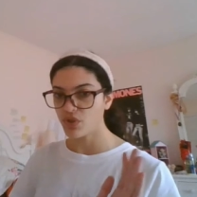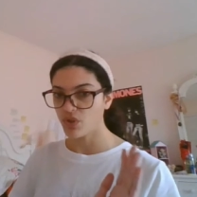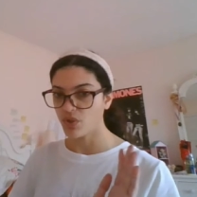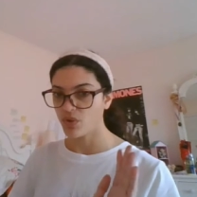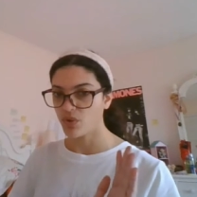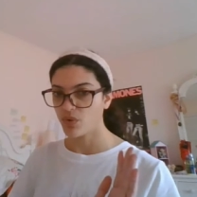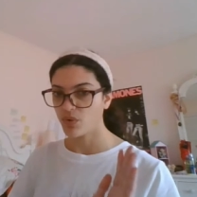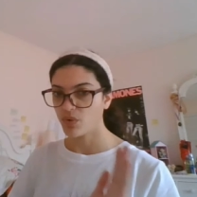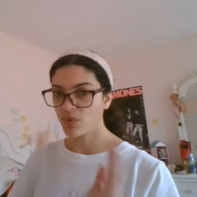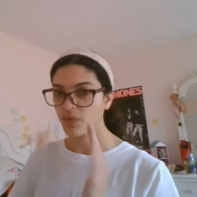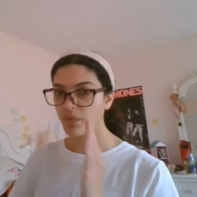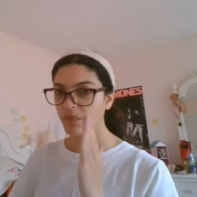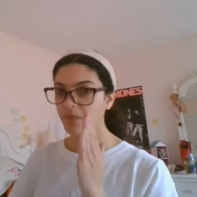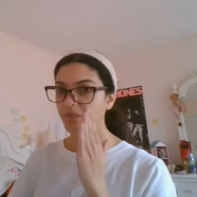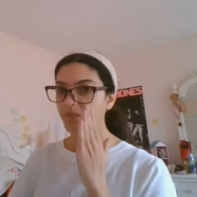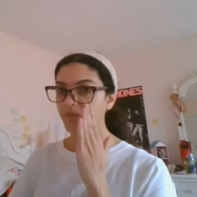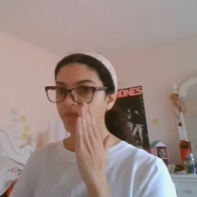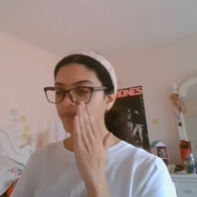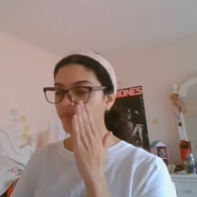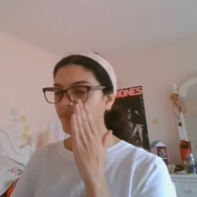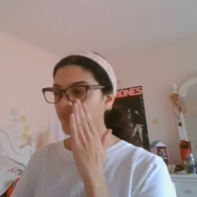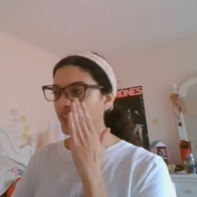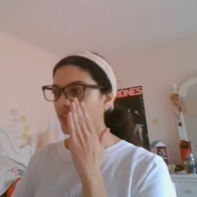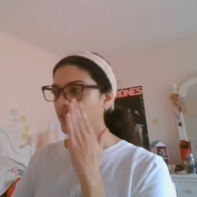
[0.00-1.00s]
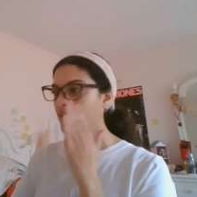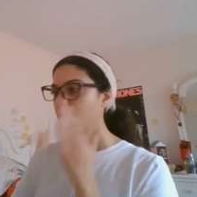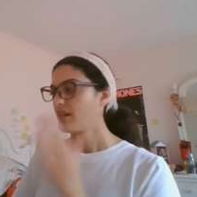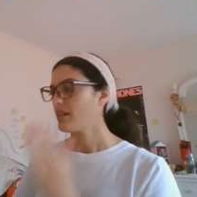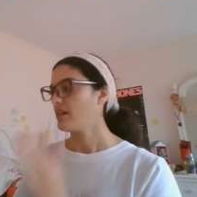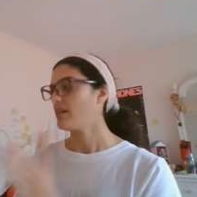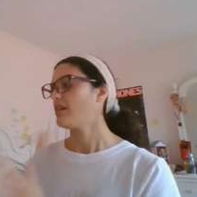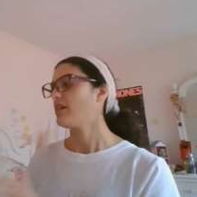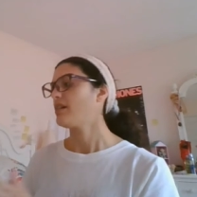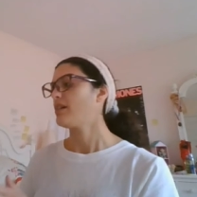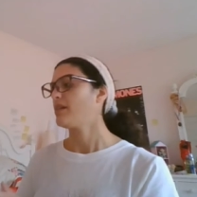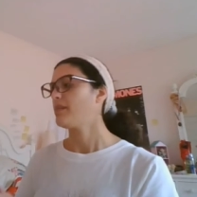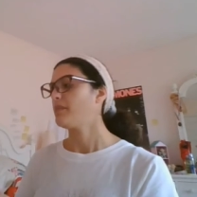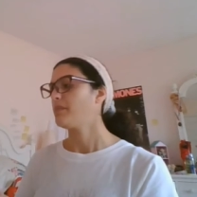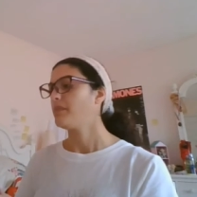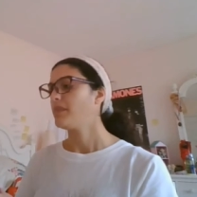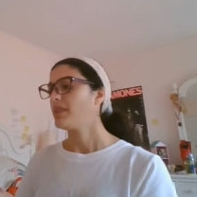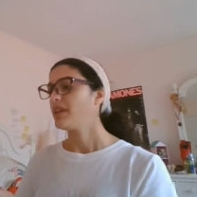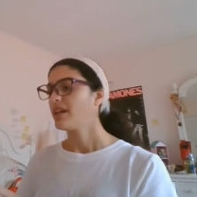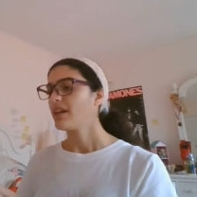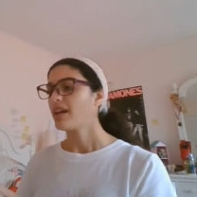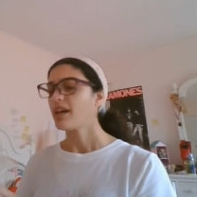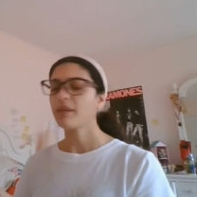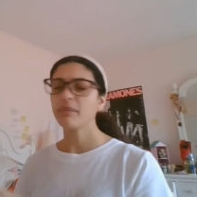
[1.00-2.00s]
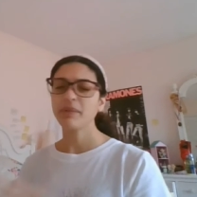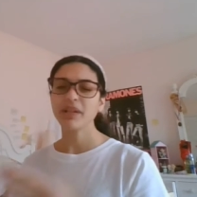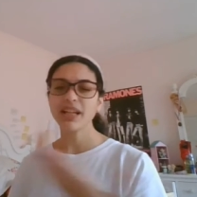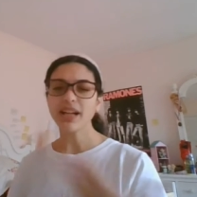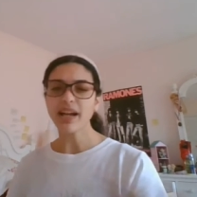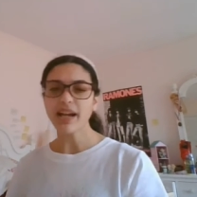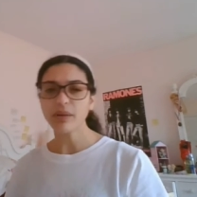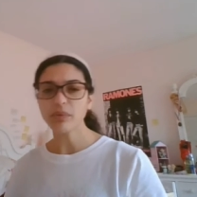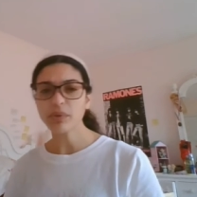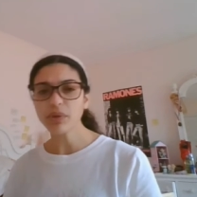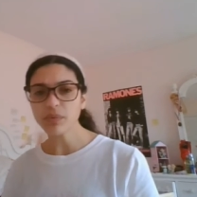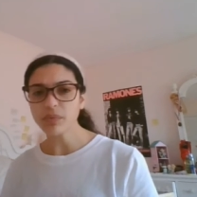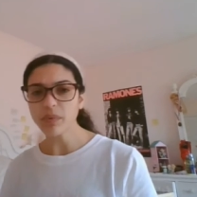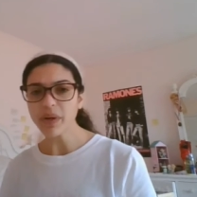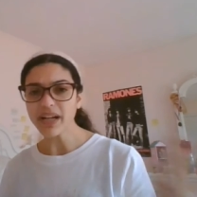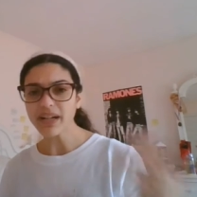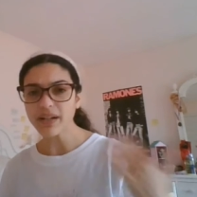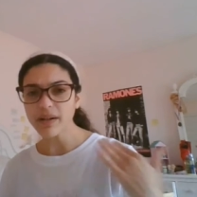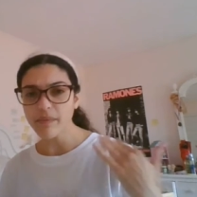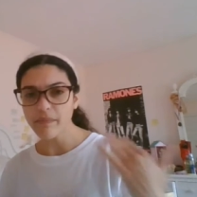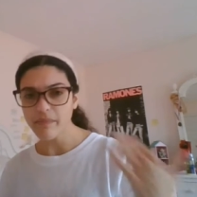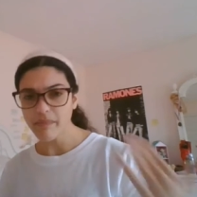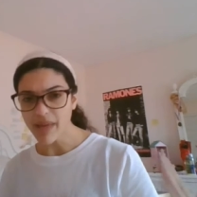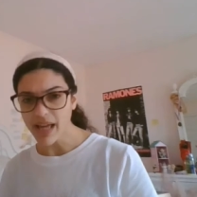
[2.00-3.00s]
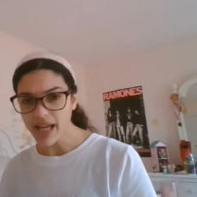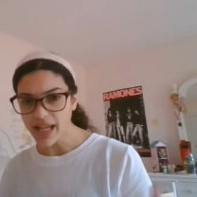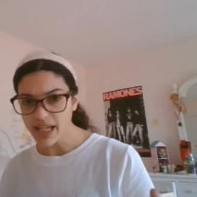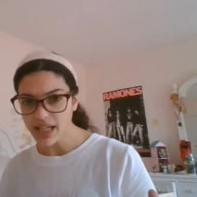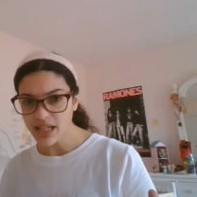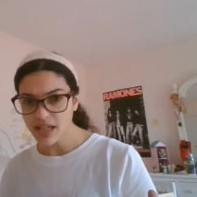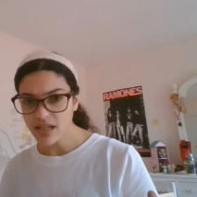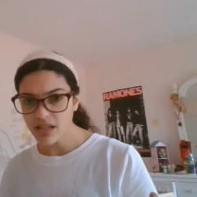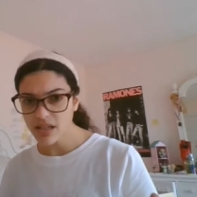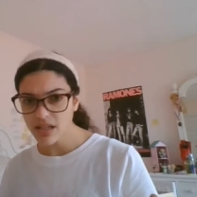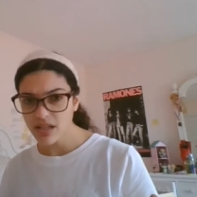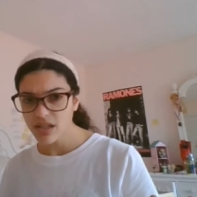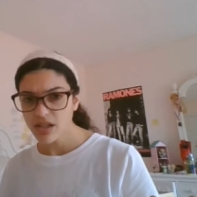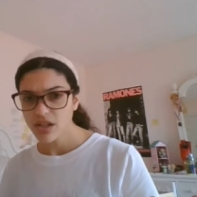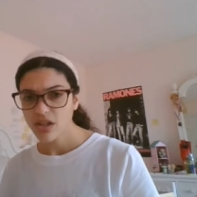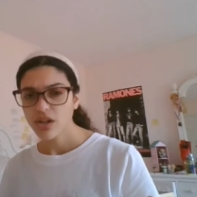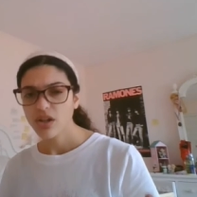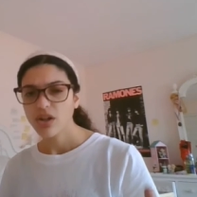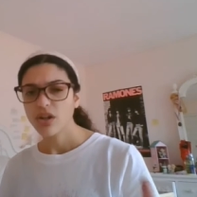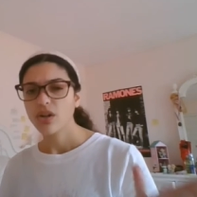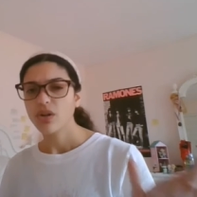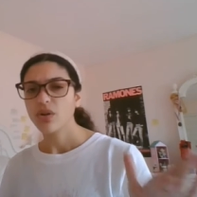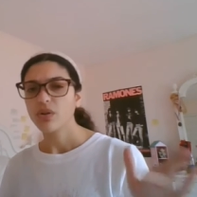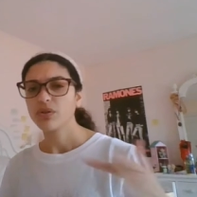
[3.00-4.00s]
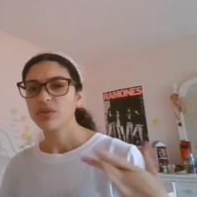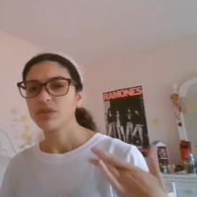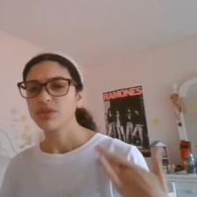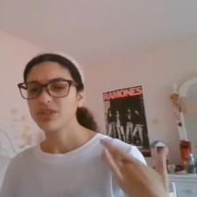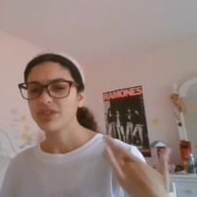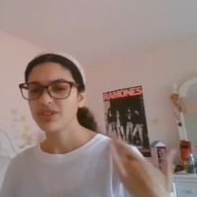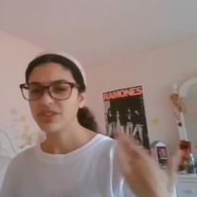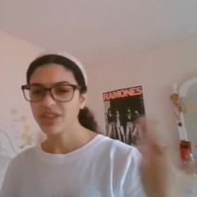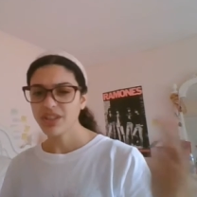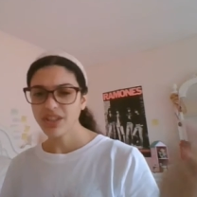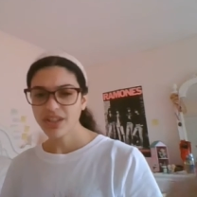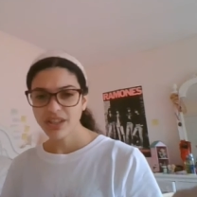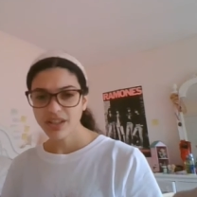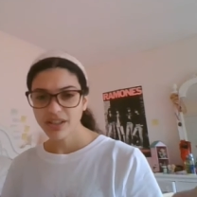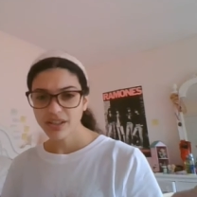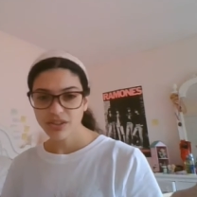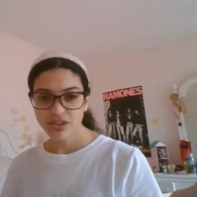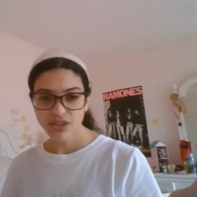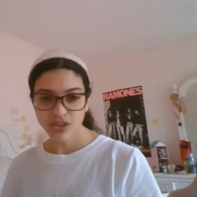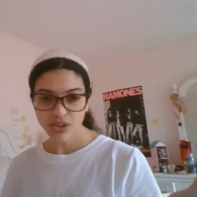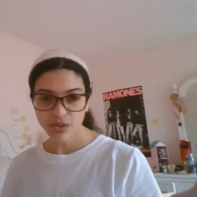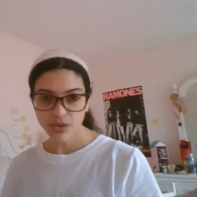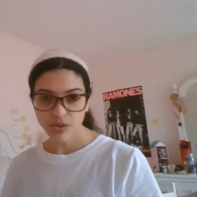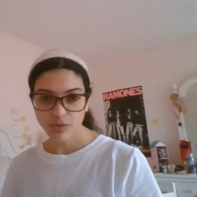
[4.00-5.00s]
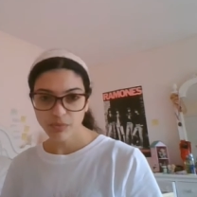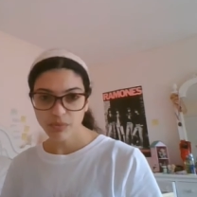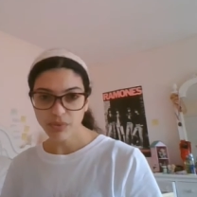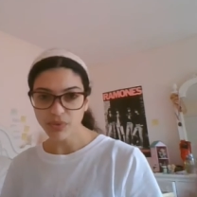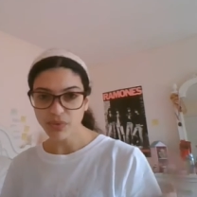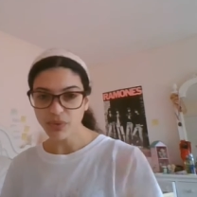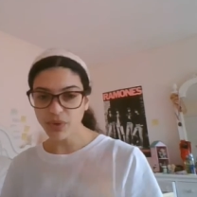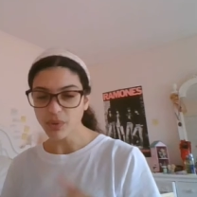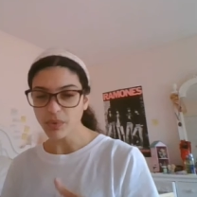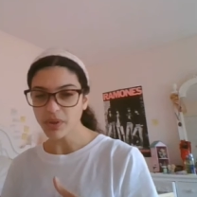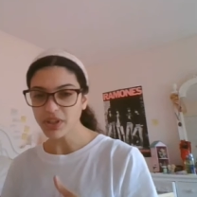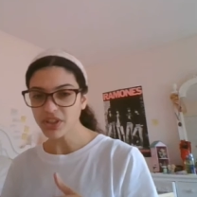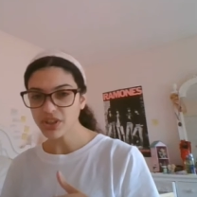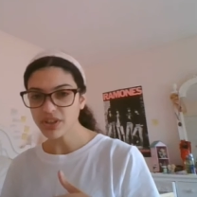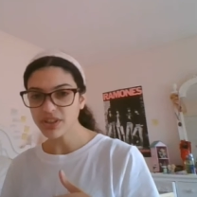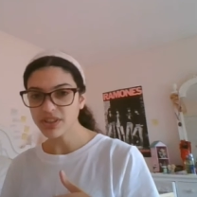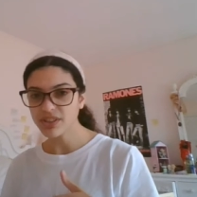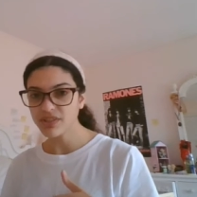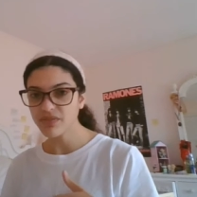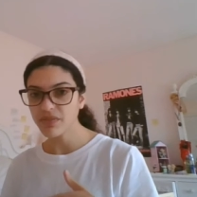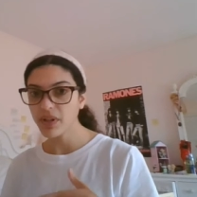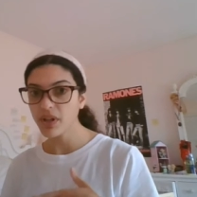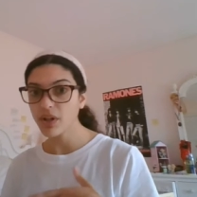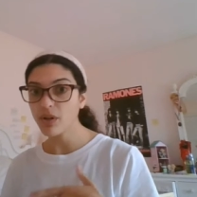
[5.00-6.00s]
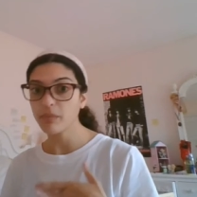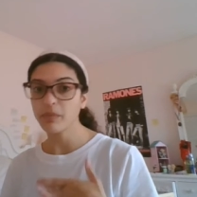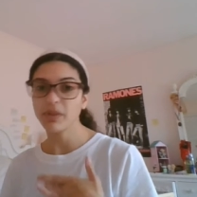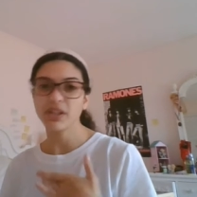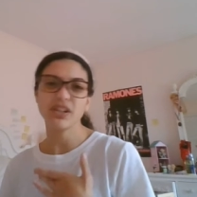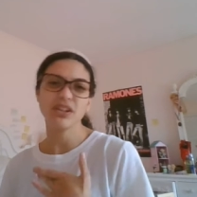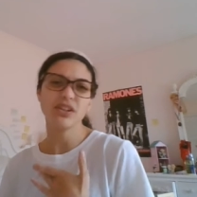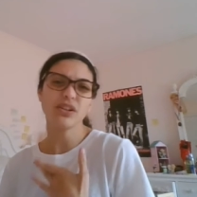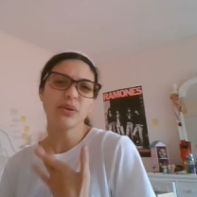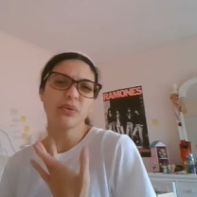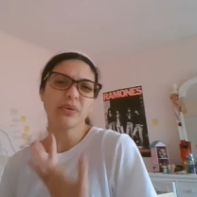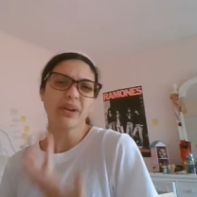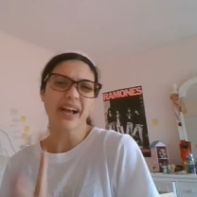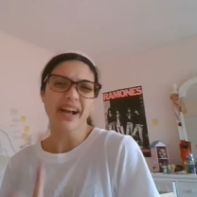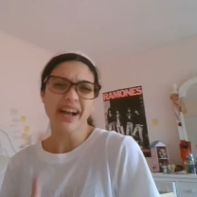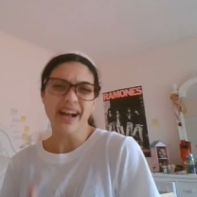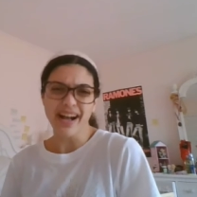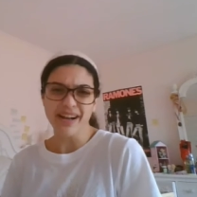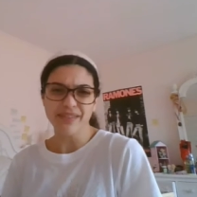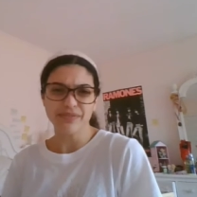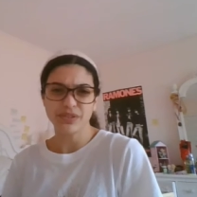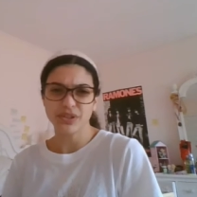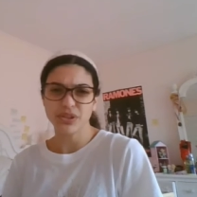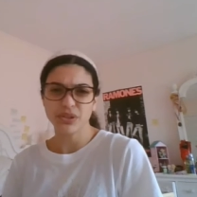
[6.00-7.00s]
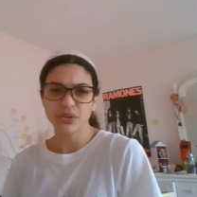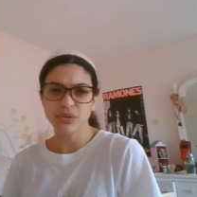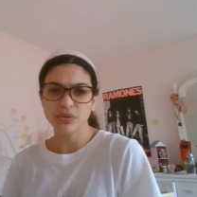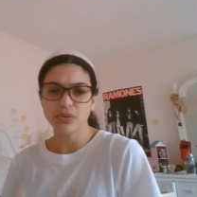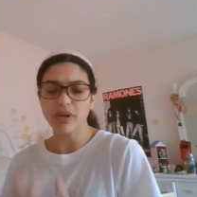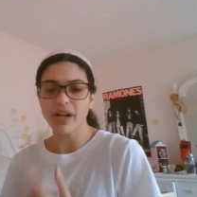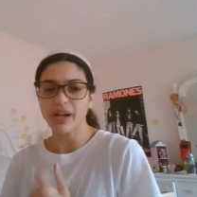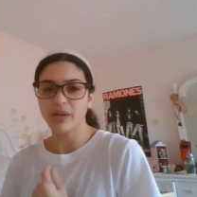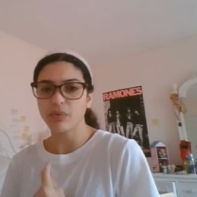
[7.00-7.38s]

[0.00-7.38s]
Dune, um, I mean, I would recommend seeing Dune before watching this video. I mean, you don't have to.